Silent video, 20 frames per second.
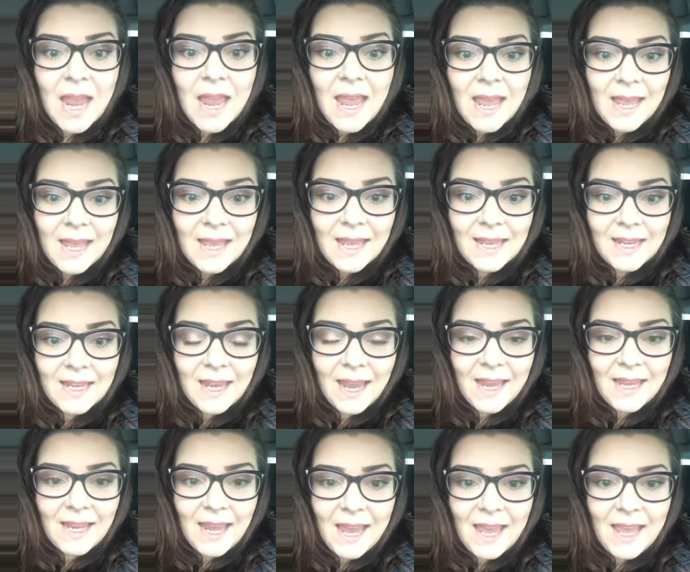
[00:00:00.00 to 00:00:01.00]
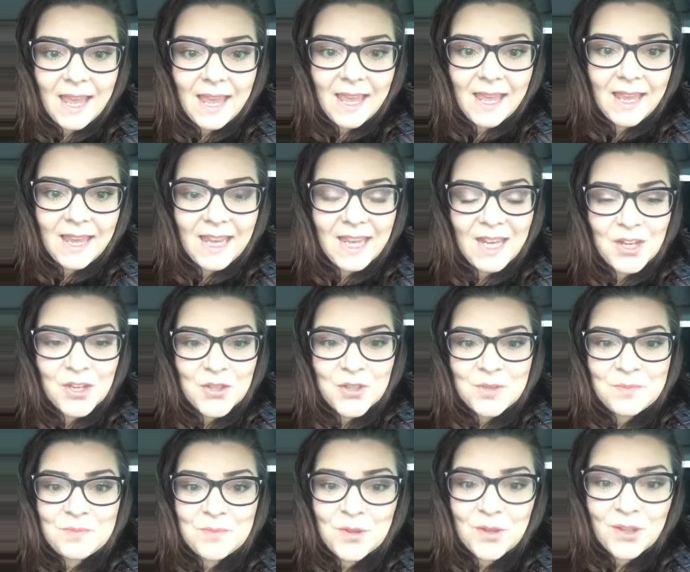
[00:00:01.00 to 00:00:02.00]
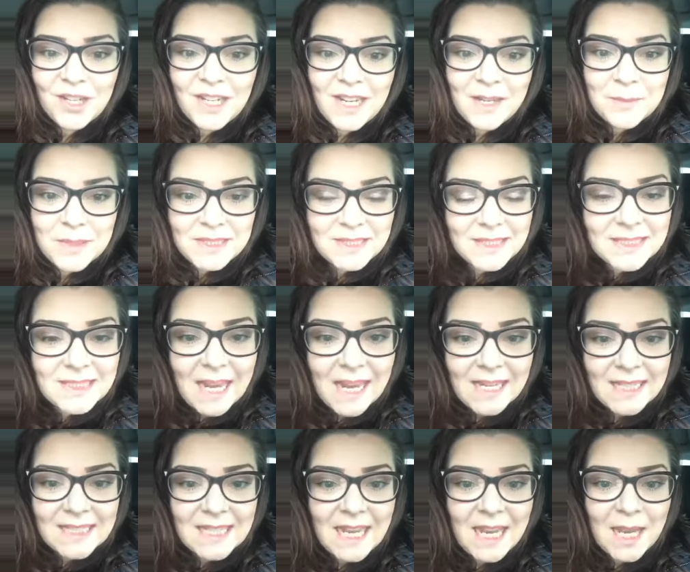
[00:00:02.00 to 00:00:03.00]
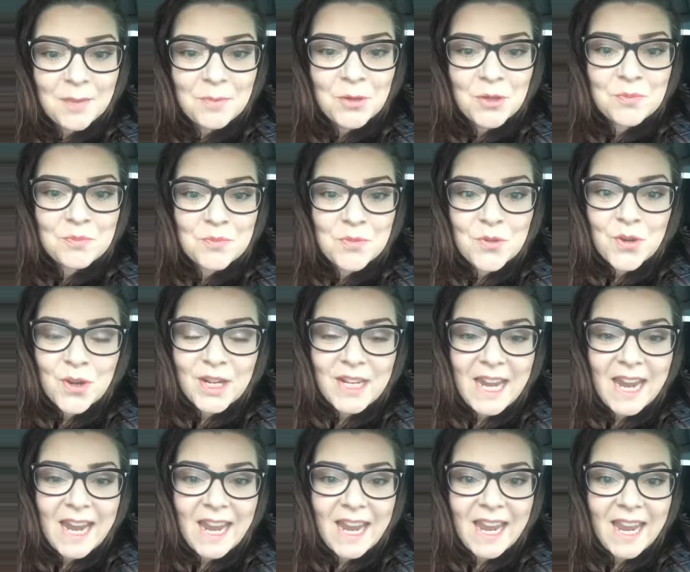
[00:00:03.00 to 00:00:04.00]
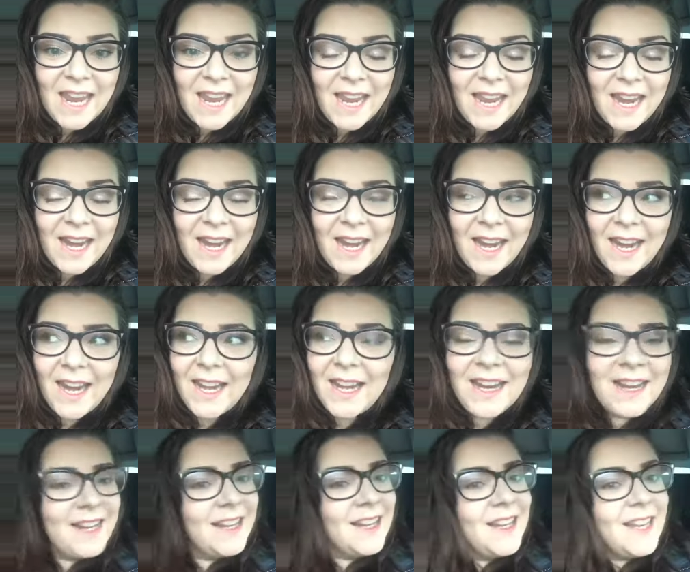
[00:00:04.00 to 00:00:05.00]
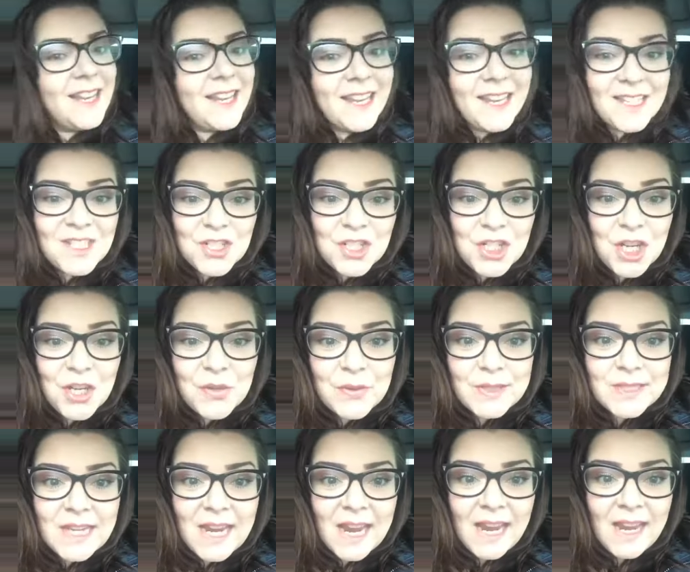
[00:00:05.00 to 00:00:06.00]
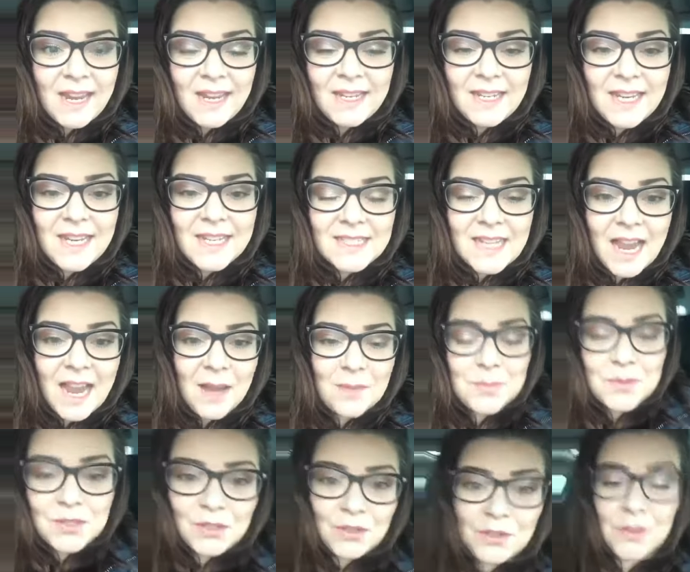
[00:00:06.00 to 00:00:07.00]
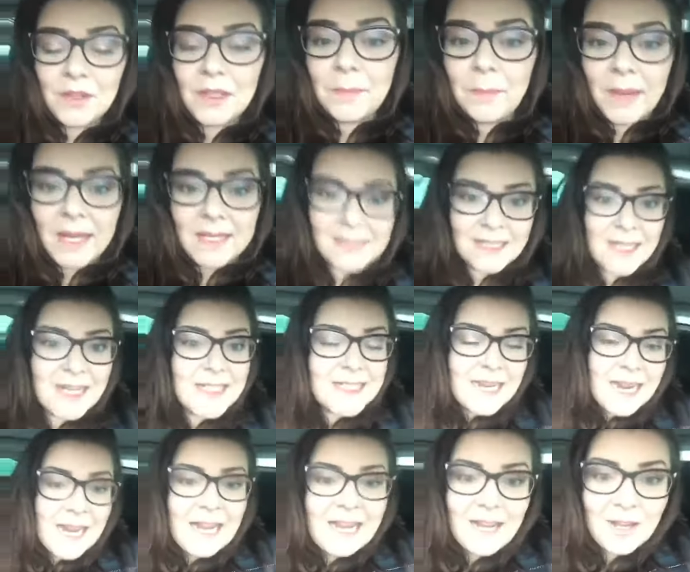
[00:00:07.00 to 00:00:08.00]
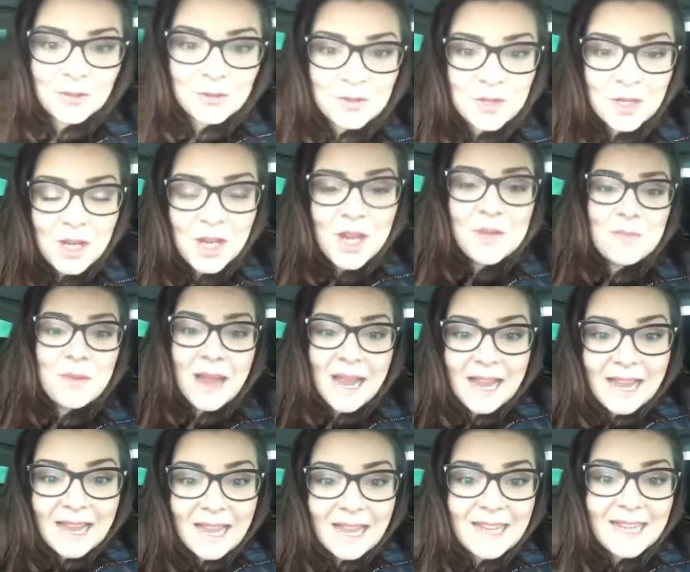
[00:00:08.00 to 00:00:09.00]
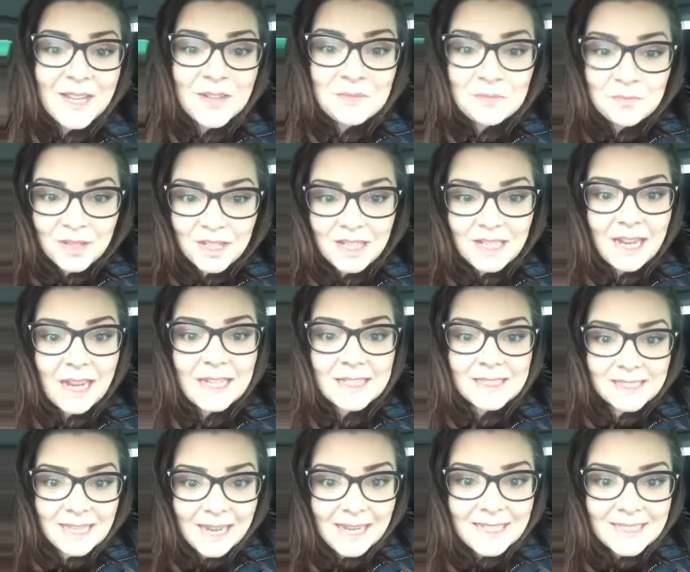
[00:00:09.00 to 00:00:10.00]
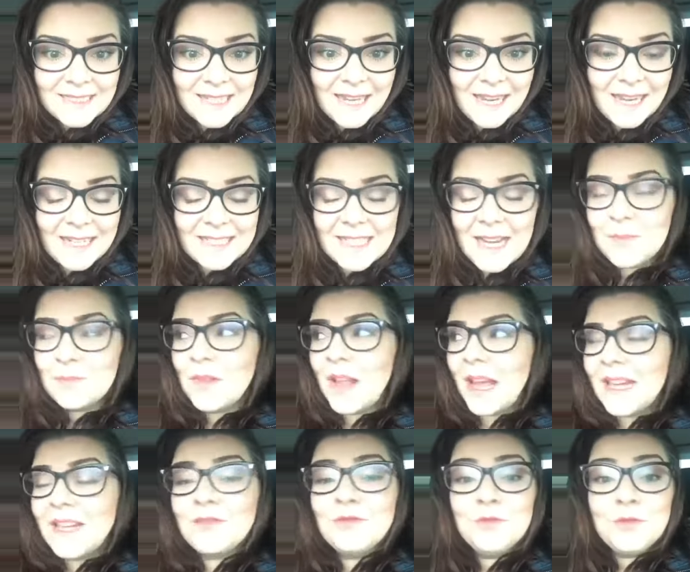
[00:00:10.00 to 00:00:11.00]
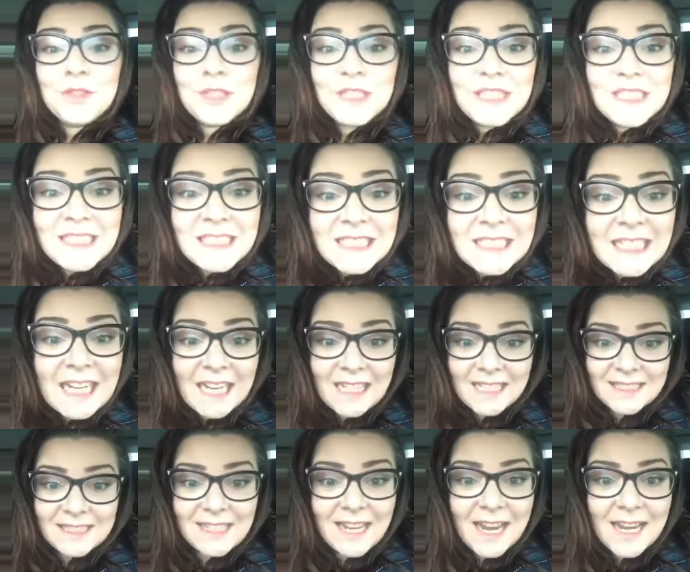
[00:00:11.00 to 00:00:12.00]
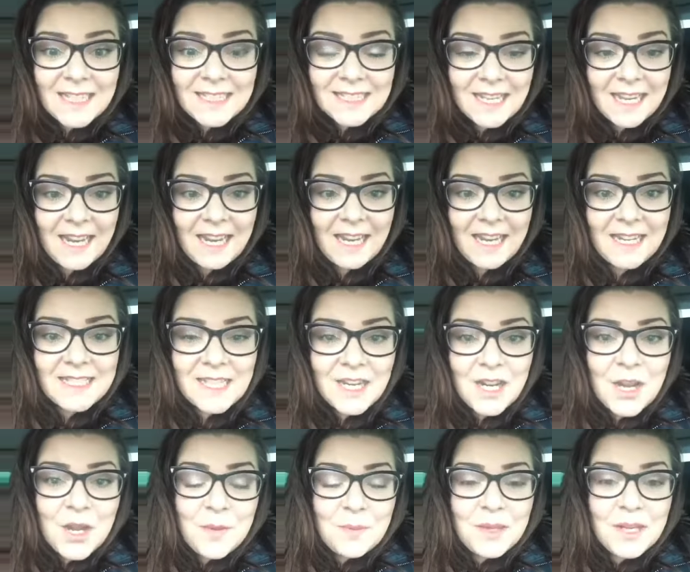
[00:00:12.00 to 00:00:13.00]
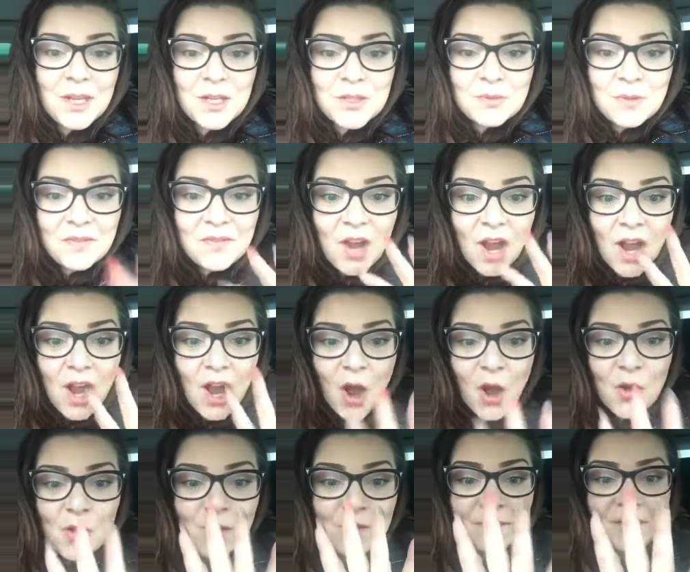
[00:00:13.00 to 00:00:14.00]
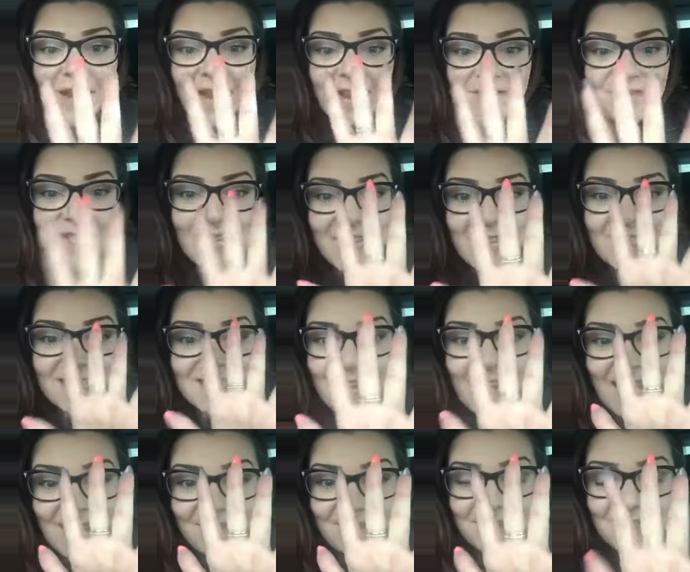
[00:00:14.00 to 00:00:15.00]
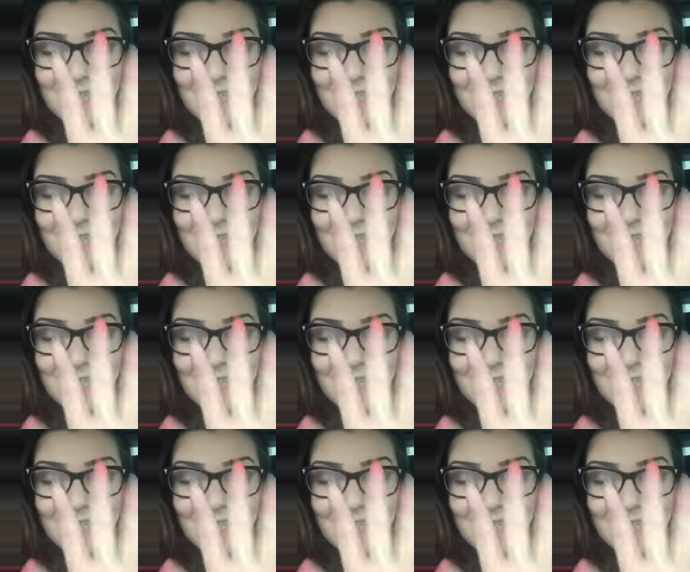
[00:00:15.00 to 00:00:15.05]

Hey, hey, hey! Good morning, Mrs. A Team. Good morning. It's Tuesday. It's absolutely pissing it down, but I am really excited. I'm like really excited because we've got a whole five days left